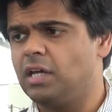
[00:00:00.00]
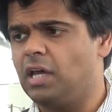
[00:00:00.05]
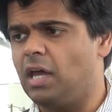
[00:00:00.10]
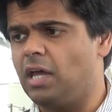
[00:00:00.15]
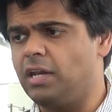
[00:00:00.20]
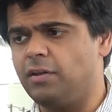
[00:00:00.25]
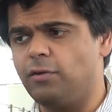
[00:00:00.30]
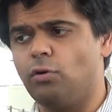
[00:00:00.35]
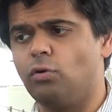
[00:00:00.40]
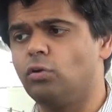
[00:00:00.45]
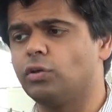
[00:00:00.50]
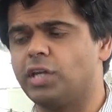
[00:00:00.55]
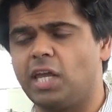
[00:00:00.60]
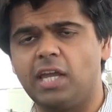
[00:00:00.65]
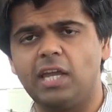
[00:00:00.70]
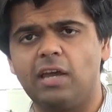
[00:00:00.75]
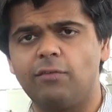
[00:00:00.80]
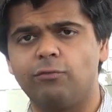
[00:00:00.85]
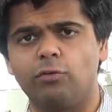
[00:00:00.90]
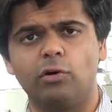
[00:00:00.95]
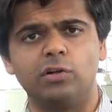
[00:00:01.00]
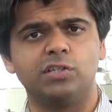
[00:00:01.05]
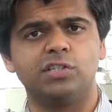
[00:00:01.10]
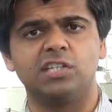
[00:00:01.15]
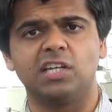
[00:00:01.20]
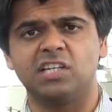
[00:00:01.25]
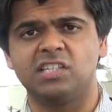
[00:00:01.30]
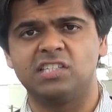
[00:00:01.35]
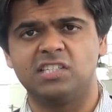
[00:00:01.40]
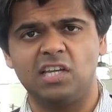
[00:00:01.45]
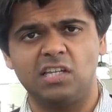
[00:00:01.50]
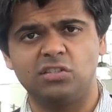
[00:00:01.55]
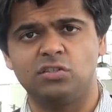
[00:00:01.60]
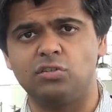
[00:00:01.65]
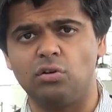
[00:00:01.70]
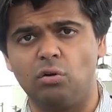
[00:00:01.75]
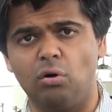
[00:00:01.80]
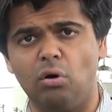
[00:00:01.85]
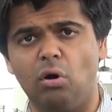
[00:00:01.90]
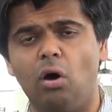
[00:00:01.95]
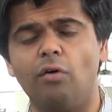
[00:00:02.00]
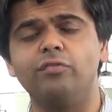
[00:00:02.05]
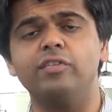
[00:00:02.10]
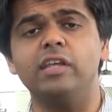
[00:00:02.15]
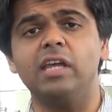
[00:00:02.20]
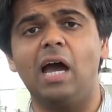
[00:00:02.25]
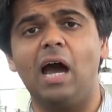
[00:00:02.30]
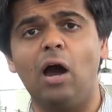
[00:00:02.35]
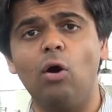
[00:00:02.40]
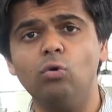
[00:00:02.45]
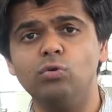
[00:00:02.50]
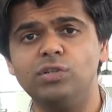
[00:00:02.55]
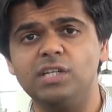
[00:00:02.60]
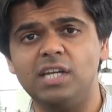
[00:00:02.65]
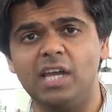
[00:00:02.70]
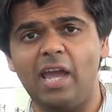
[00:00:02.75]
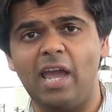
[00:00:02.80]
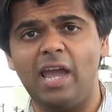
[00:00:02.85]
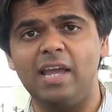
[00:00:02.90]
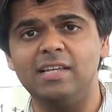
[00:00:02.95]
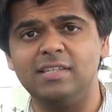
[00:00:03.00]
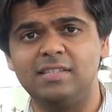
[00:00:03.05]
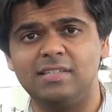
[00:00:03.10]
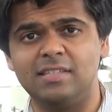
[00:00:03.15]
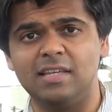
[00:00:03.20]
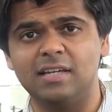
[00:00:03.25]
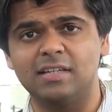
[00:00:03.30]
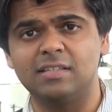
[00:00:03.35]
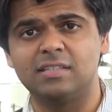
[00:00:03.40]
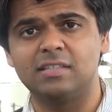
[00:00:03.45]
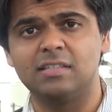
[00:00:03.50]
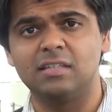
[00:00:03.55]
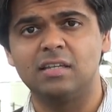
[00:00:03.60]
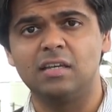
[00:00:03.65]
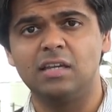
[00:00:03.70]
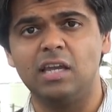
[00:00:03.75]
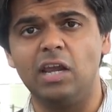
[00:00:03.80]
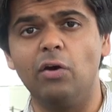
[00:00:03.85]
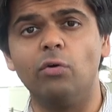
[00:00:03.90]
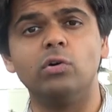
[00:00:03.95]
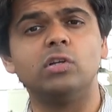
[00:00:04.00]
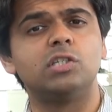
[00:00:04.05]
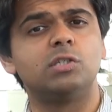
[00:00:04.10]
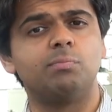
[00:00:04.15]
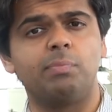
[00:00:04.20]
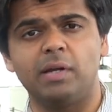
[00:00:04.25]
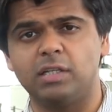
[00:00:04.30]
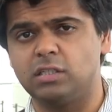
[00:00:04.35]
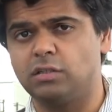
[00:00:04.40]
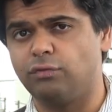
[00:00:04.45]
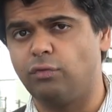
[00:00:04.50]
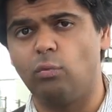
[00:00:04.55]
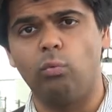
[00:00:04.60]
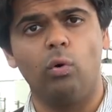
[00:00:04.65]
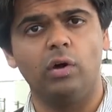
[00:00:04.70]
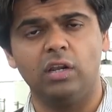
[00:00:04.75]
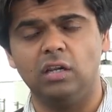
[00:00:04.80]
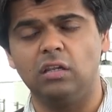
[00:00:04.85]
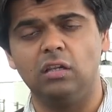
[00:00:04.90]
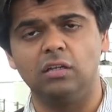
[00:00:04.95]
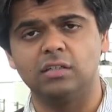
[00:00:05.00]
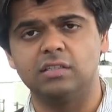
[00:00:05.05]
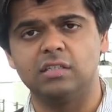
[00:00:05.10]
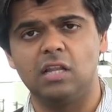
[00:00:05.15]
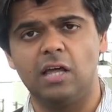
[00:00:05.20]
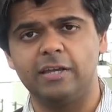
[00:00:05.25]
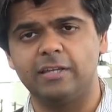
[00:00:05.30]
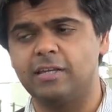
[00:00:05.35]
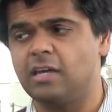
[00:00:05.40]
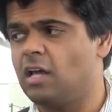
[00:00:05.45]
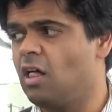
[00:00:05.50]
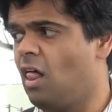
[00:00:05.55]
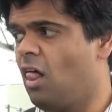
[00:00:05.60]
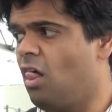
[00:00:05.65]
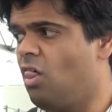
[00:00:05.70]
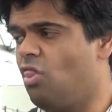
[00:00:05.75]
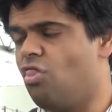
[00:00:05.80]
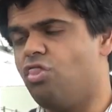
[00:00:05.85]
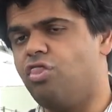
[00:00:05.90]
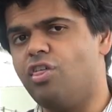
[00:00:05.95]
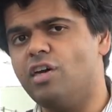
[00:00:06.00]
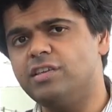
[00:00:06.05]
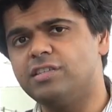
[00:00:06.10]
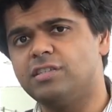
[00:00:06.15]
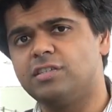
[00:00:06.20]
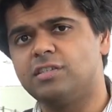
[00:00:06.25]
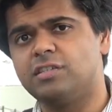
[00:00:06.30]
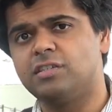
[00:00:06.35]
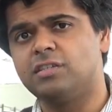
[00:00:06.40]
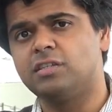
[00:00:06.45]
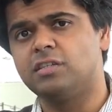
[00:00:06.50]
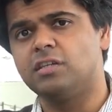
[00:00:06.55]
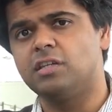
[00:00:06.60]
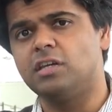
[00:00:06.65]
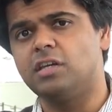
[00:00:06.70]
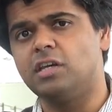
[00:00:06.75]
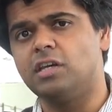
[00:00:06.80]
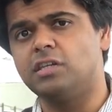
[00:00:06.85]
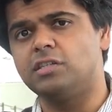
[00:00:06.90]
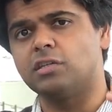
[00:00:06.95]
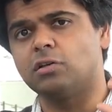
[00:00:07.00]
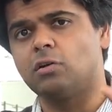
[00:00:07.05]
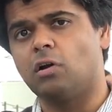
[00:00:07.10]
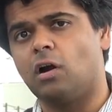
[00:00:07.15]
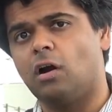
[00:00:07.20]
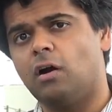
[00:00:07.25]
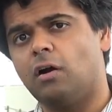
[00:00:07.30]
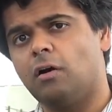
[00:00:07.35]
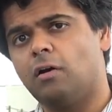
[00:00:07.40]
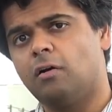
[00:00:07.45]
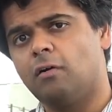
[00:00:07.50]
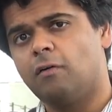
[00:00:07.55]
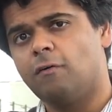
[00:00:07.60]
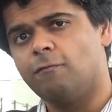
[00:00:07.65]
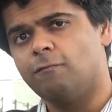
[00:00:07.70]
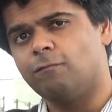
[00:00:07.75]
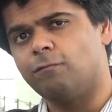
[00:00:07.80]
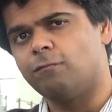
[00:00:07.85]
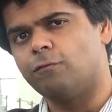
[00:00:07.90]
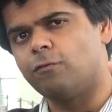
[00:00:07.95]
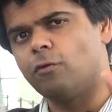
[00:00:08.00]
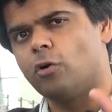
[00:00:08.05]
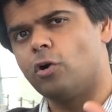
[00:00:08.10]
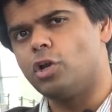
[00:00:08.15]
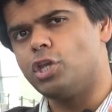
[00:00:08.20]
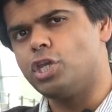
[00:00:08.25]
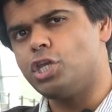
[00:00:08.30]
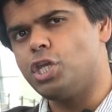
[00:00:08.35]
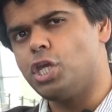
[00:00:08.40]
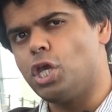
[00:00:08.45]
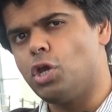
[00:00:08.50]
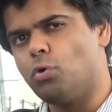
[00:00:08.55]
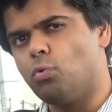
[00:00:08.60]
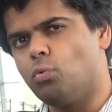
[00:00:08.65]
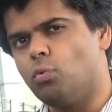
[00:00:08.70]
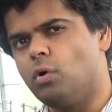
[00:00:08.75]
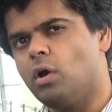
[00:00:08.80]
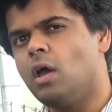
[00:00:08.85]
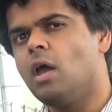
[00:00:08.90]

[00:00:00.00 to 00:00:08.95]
and you're looking for a successor of the Audi A6, irrespective of what it looks like, this is the car for you.